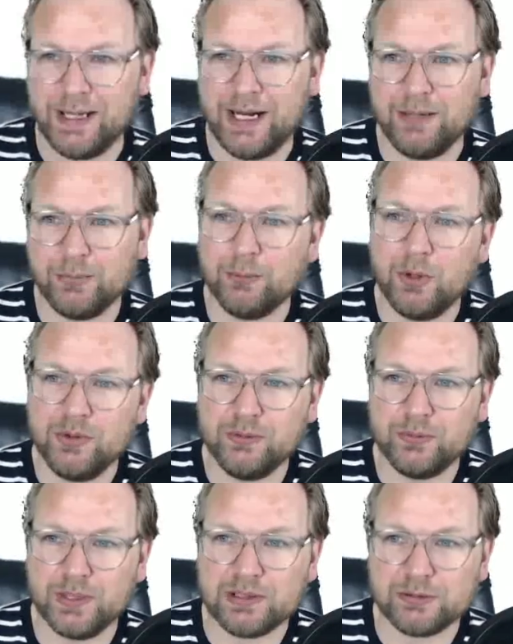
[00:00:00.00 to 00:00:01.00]
I'm
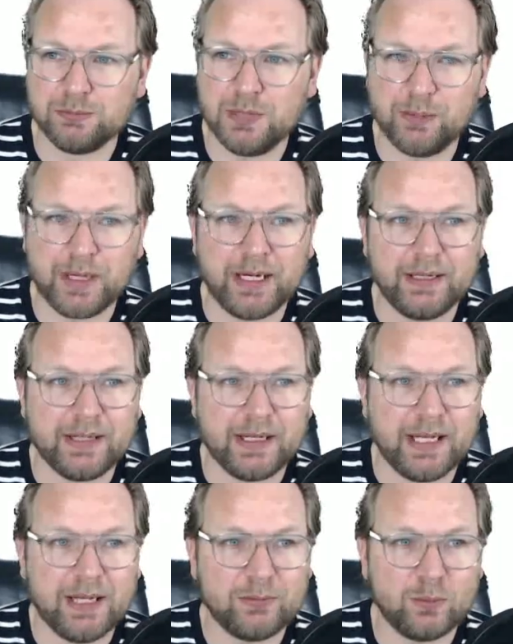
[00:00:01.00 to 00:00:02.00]
promoting Fearless Mama and
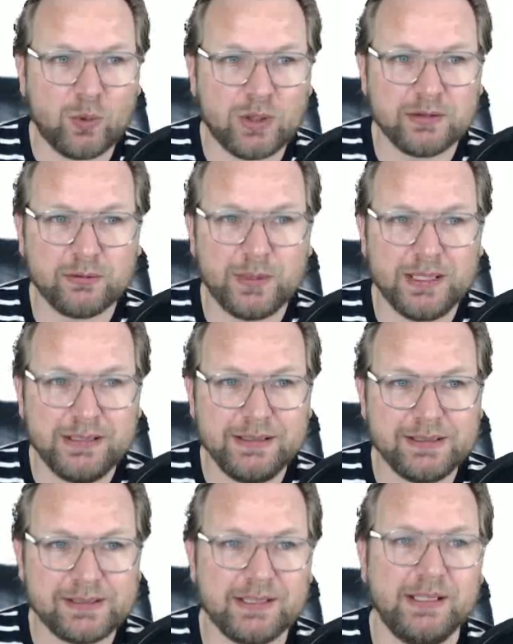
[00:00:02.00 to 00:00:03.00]
I have one of my
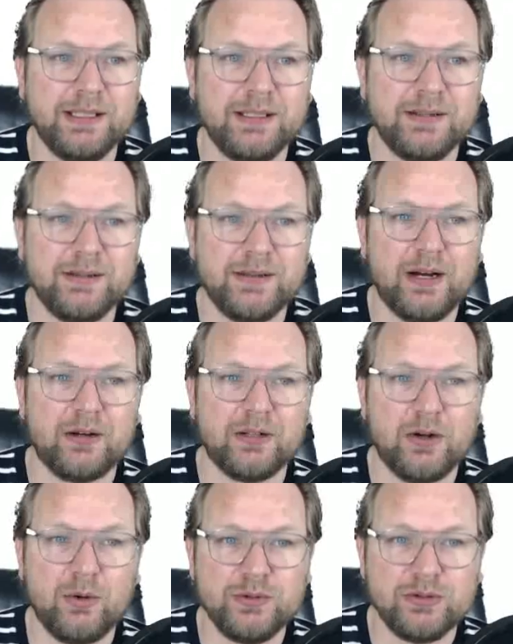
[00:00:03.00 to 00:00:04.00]
leads saying they are
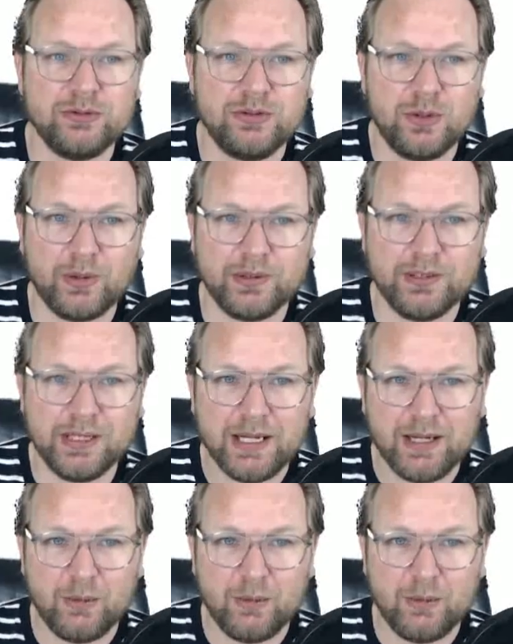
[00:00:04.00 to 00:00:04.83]
going to join